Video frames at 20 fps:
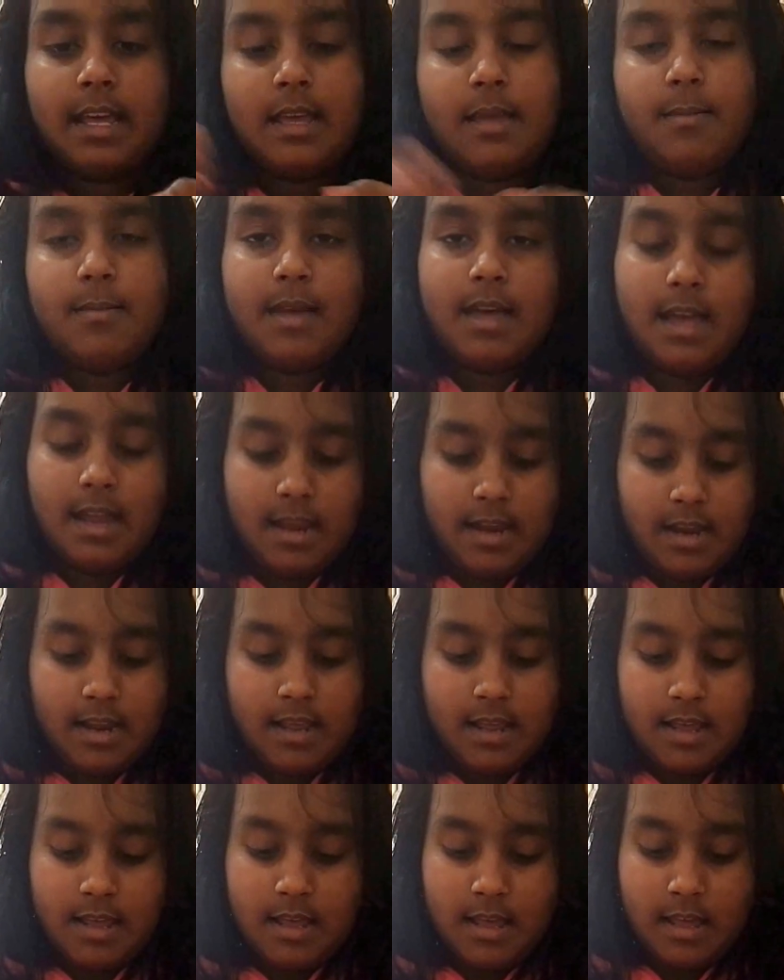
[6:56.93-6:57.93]
and
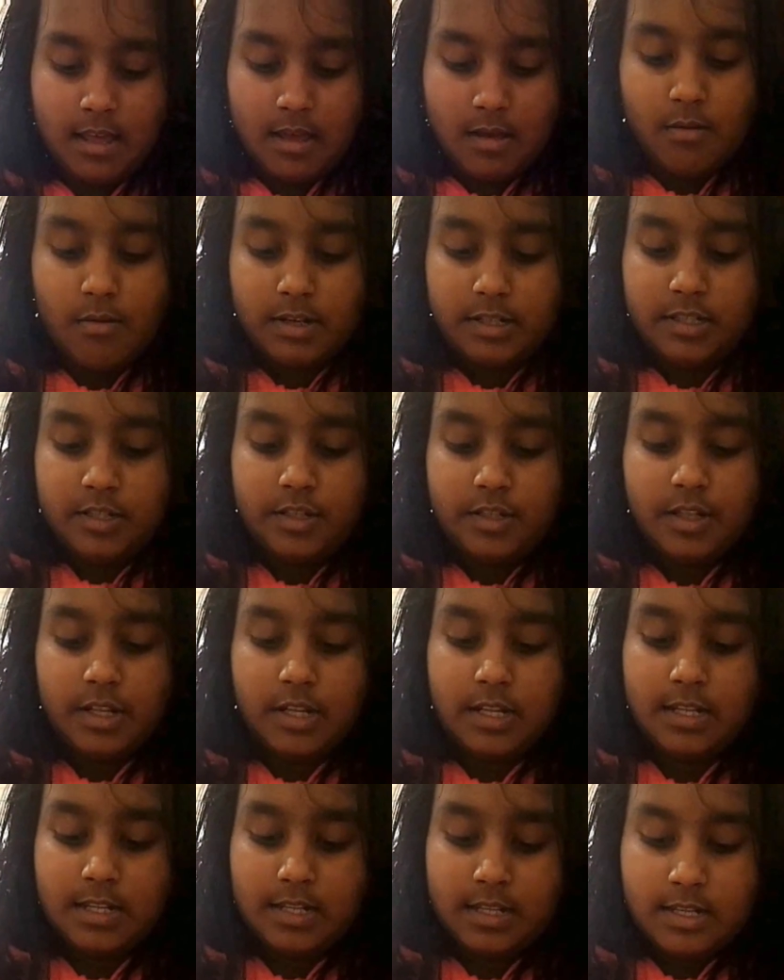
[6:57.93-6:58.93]
watch this.
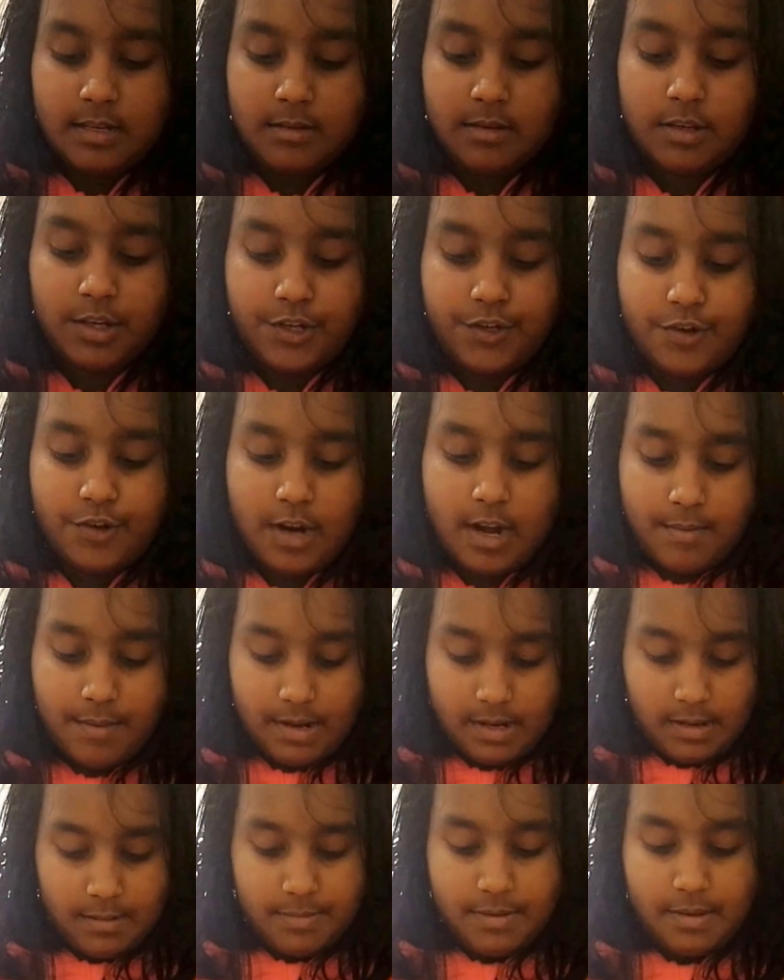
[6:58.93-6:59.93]
I'm gonna try and make a
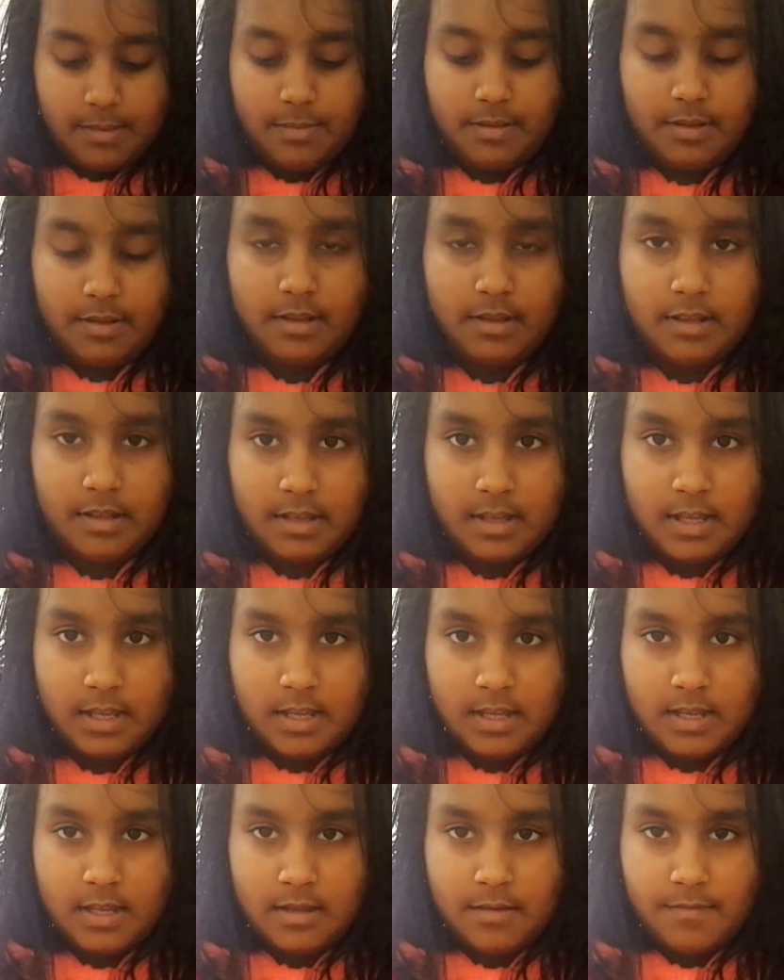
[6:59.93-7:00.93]
bubble.
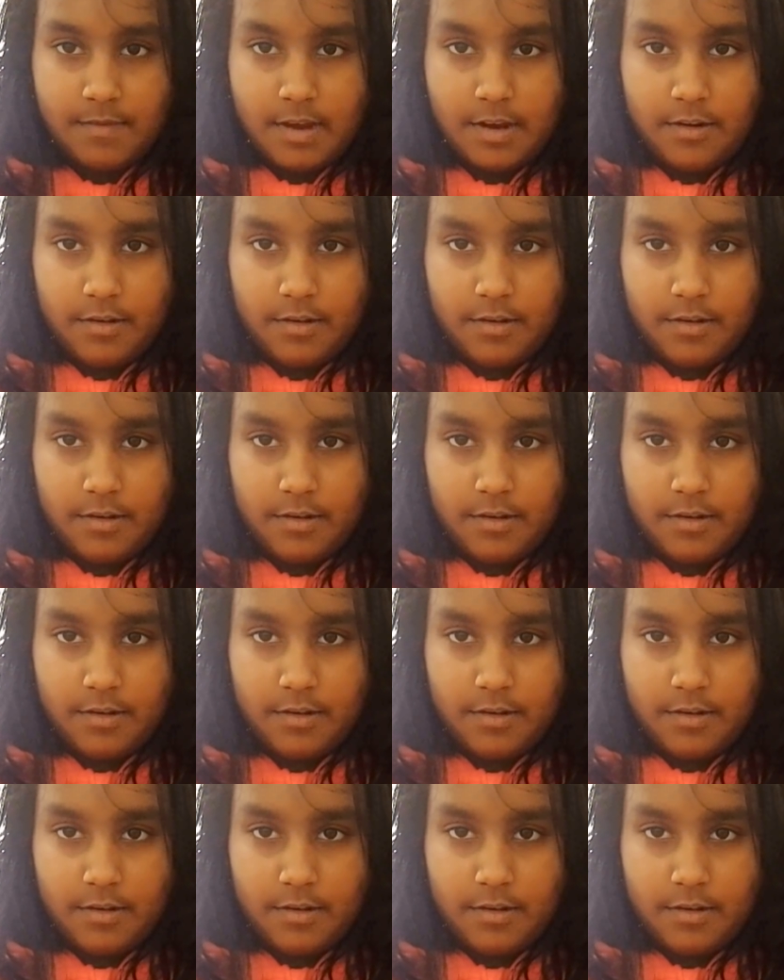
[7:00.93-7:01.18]
I don't